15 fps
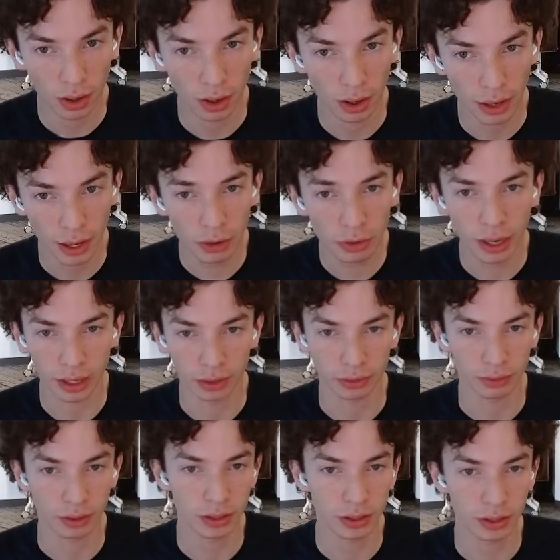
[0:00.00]
error handling,
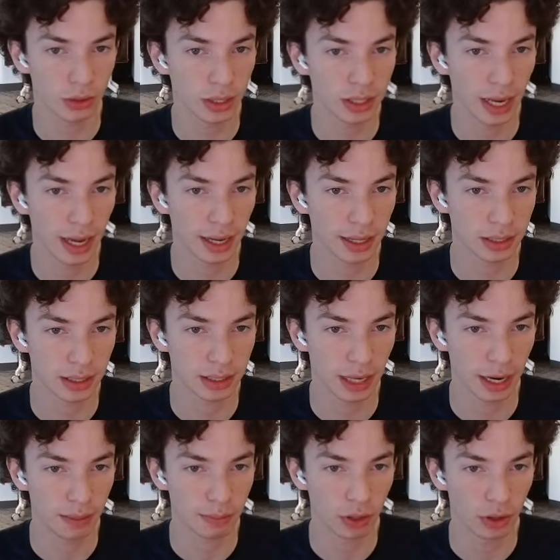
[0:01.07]
right? So this has a
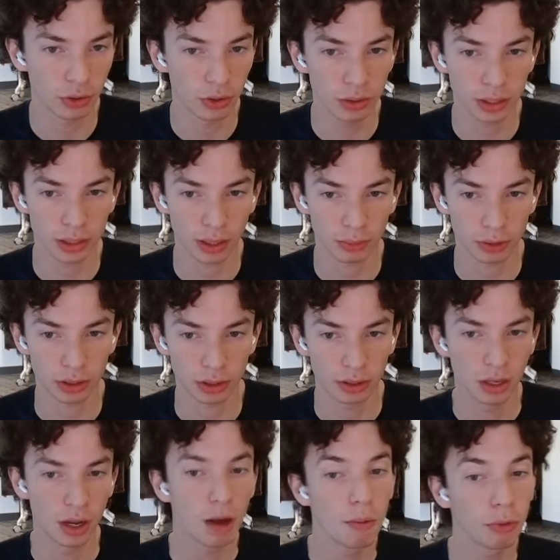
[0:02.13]
typed unknown exception.
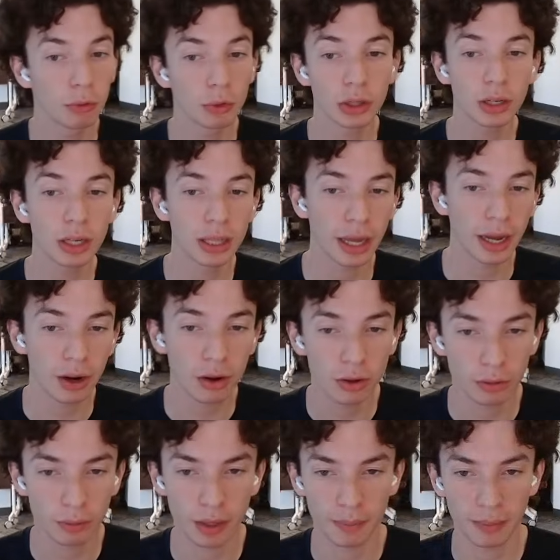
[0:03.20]
But if we look at the error that
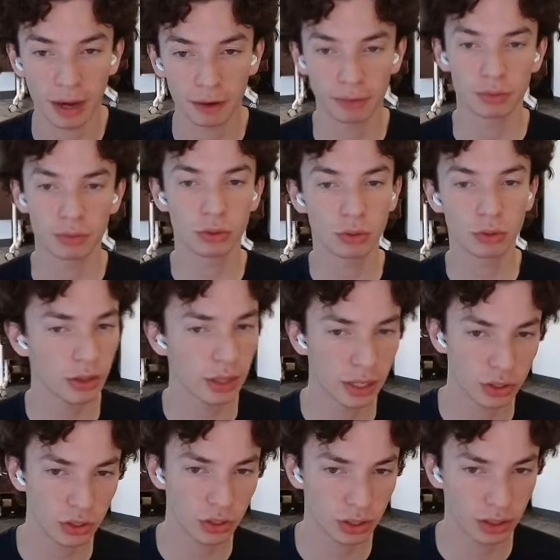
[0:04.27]
we get back from use query, it's
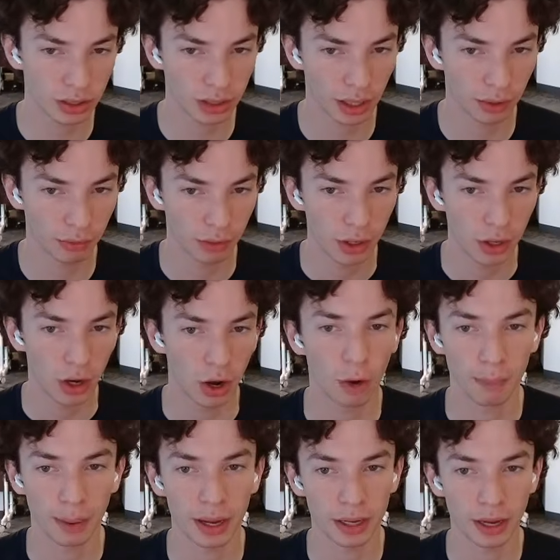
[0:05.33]
just this kind of
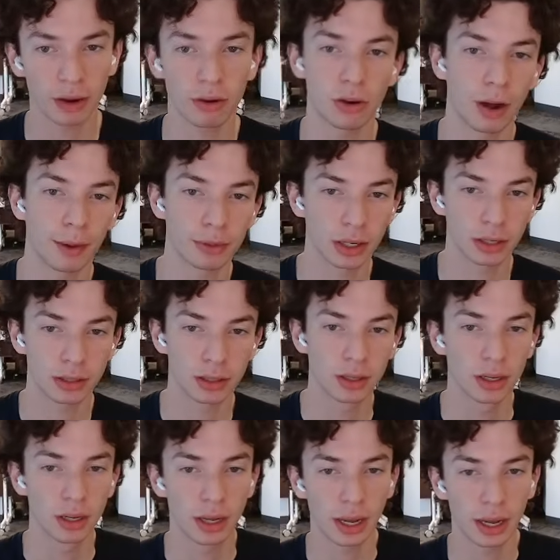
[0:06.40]
opaque error object.
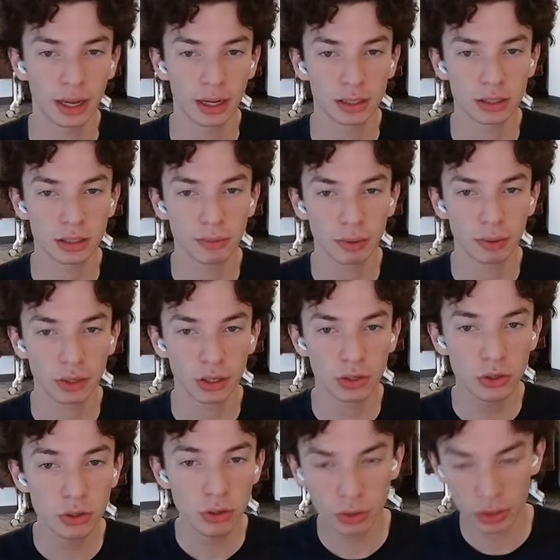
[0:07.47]
And something we can
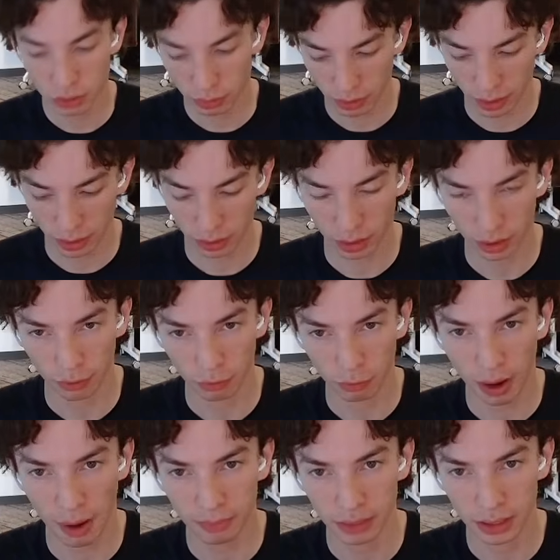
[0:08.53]
do is we can kind of
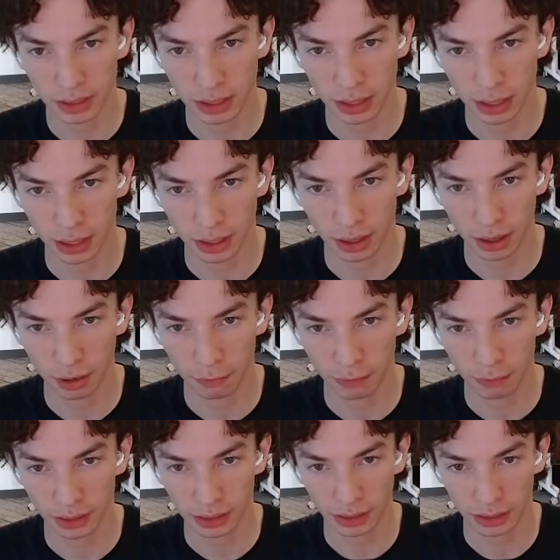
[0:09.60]
wrap this in
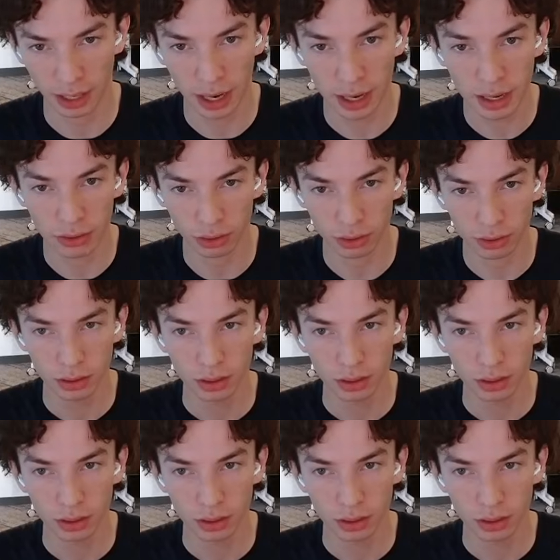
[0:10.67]
effect.either